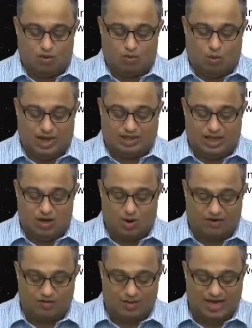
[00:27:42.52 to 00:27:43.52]
one thing you
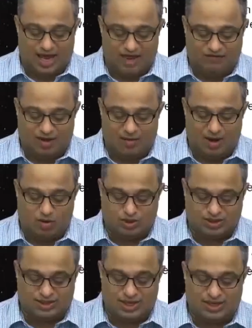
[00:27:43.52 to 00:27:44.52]
have to be careful about
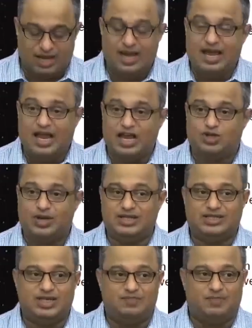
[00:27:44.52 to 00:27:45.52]
is that it will
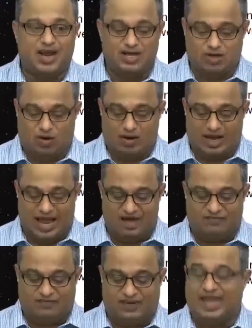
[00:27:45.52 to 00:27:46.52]
depend on
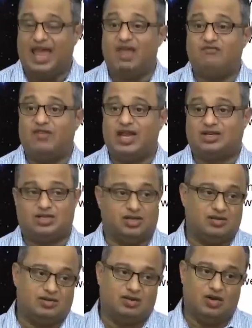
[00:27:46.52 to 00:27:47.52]
f k
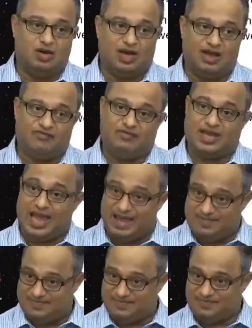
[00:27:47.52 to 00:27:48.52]
vector, not f k.
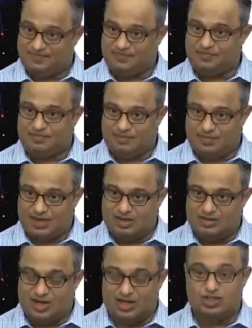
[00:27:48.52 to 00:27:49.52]

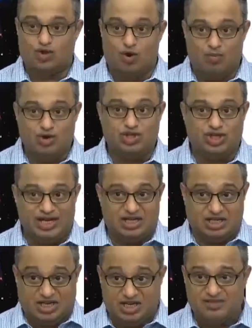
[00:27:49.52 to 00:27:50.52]
There is
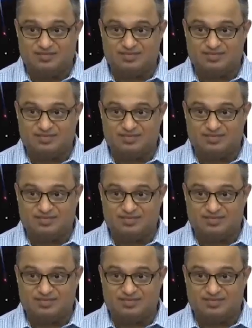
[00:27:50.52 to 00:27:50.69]
homogeneity,